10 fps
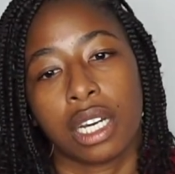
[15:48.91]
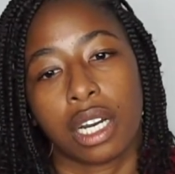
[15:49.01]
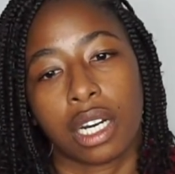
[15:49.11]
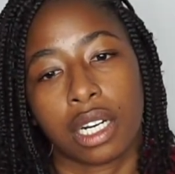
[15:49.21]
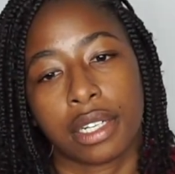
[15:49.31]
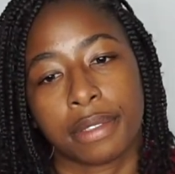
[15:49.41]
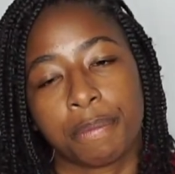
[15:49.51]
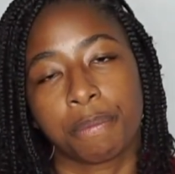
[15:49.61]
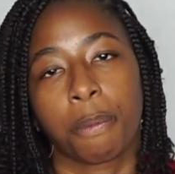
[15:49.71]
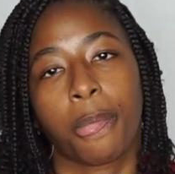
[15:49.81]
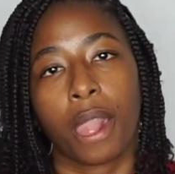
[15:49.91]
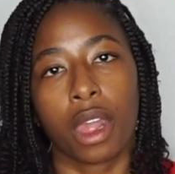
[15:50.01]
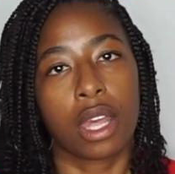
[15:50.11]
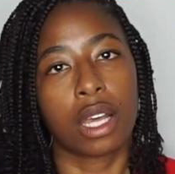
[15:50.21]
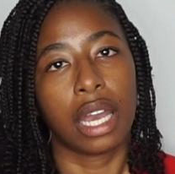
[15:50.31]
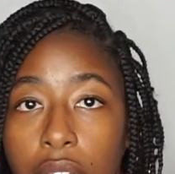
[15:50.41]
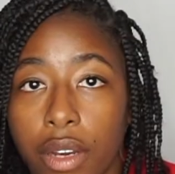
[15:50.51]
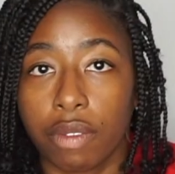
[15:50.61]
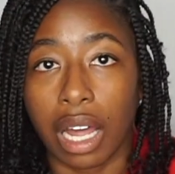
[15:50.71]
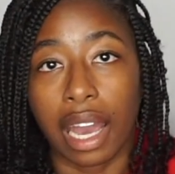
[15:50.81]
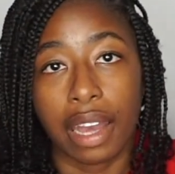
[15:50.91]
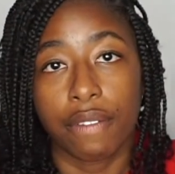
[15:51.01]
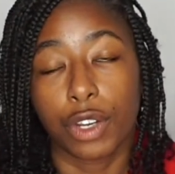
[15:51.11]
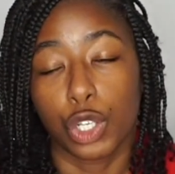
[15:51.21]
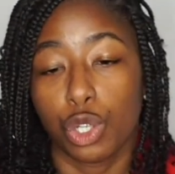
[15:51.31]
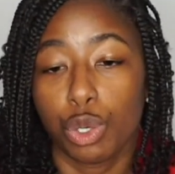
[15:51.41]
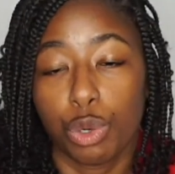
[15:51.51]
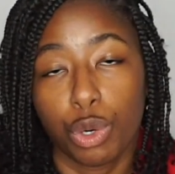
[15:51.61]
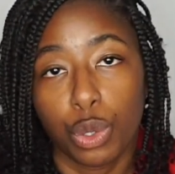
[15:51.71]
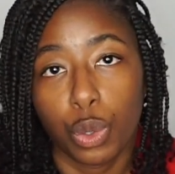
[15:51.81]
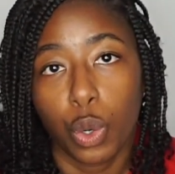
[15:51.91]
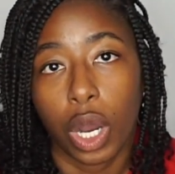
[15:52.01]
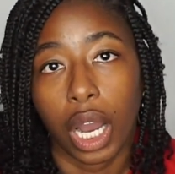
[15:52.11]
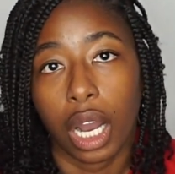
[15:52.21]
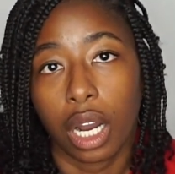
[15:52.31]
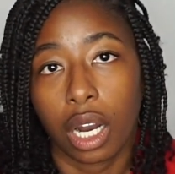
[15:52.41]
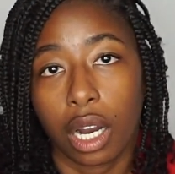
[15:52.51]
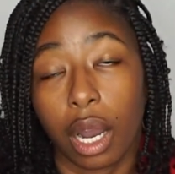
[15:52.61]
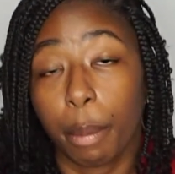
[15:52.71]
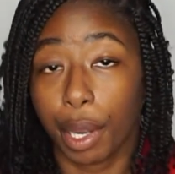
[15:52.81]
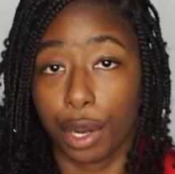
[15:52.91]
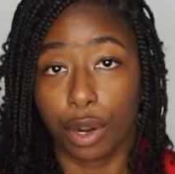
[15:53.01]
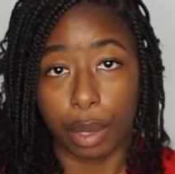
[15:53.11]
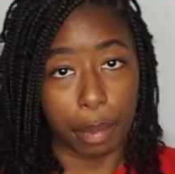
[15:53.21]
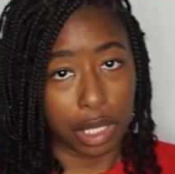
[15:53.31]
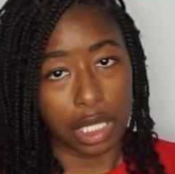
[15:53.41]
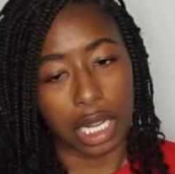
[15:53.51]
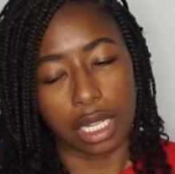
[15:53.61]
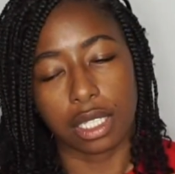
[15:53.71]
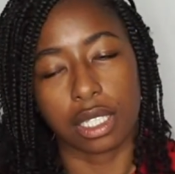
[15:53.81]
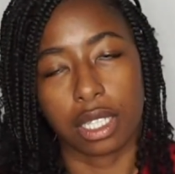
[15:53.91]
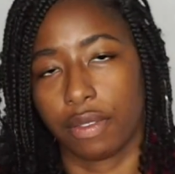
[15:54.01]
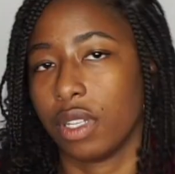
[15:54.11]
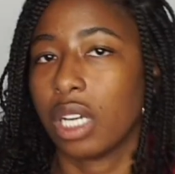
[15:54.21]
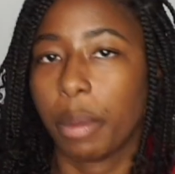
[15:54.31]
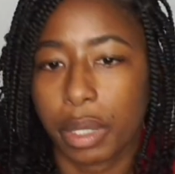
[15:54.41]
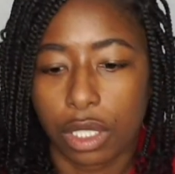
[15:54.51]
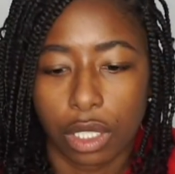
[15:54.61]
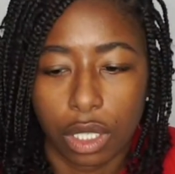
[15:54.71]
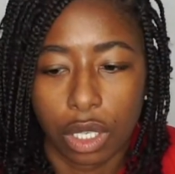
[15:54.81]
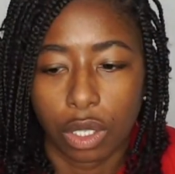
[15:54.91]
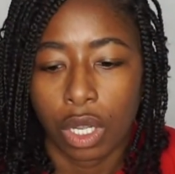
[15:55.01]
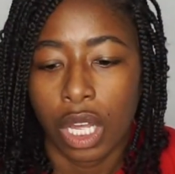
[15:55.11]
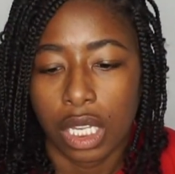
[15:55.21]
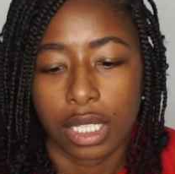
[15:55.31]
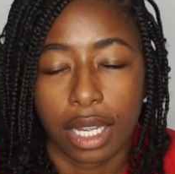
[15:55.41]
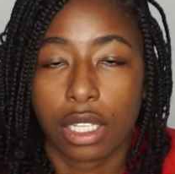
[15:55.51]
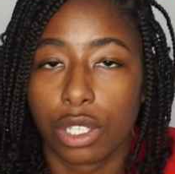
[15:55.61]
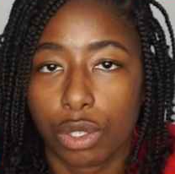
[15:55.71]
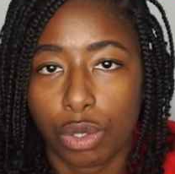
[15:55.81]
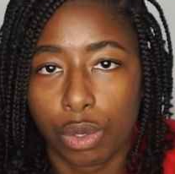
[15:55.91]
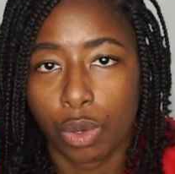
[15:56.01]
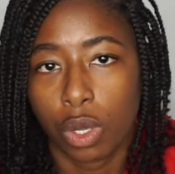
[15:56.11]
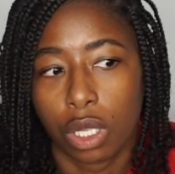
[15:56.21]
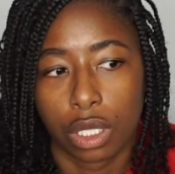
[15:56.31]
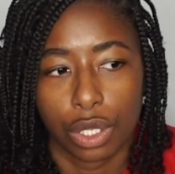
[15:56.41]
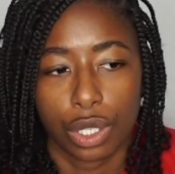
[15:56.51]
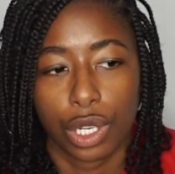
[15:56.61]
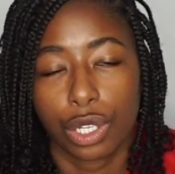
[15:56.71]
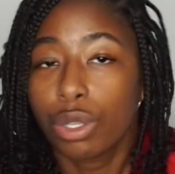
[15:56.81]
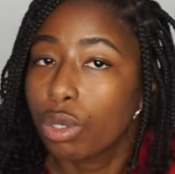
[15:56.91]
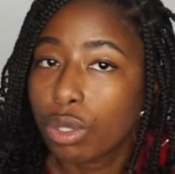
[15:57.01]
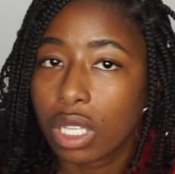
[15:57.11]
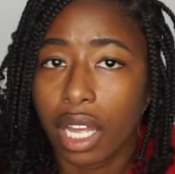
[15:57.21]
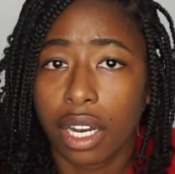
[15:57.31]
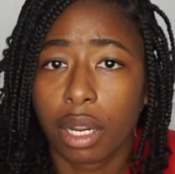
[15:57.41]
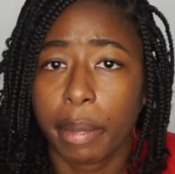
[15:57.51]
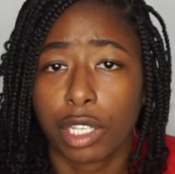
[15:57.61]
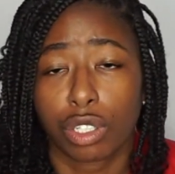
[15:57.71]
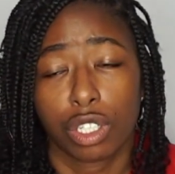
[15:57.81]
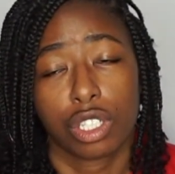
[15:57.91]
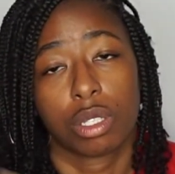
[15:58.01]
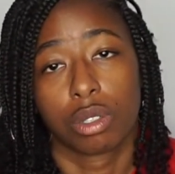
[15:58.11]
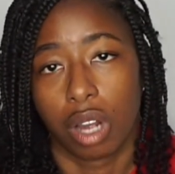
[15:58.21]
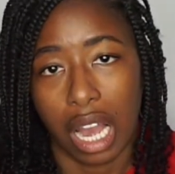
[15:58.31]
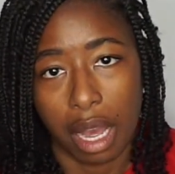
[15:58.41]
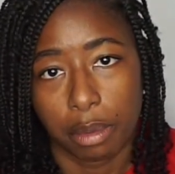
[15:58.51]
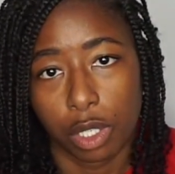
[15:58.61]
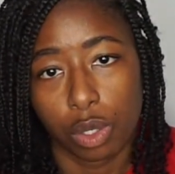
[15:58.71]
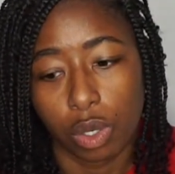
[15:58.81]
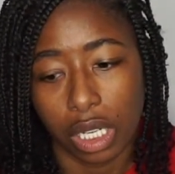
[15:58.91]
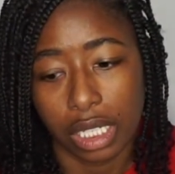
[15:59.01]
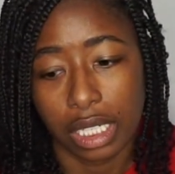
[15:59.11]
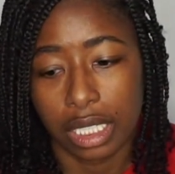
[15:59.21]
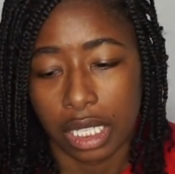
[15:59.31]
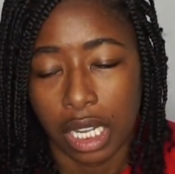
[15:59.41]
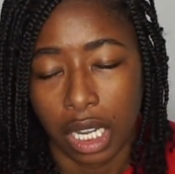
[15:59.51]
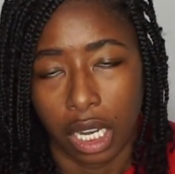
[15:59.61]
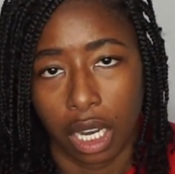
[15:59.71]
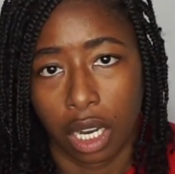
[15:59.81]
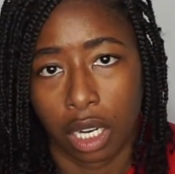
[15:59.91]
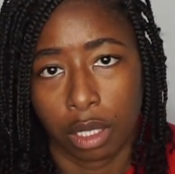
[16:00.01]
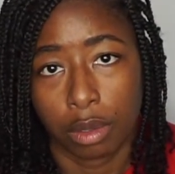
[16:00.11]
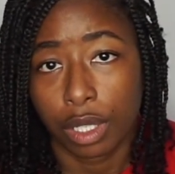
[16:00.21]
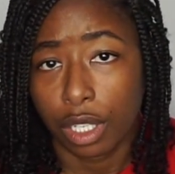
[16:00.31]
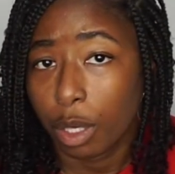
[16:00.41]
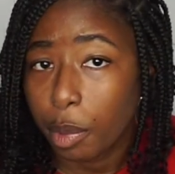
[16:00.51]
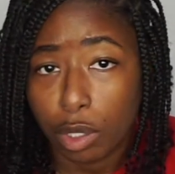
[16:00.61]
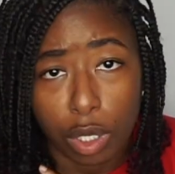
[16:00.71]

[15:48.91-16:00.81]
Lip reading: Speaking of life, new apparel and merchandise is definitely coming soon. Stay tuned to your newsletter. Make sure you subscribe to us. Turn on your post